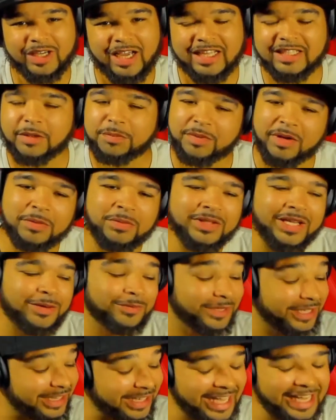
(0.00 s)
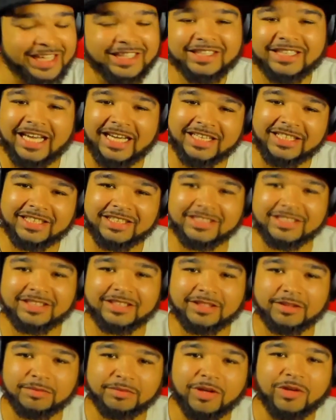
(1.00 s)
And the people that we think like
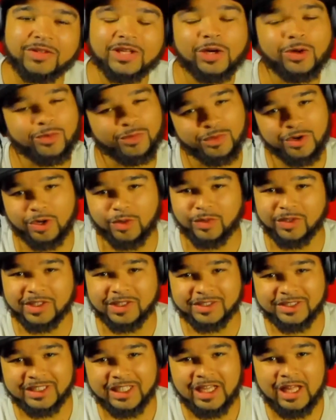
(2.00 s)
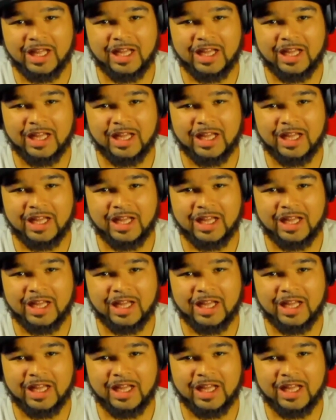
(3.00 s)
us, bro, they don't fuck with us.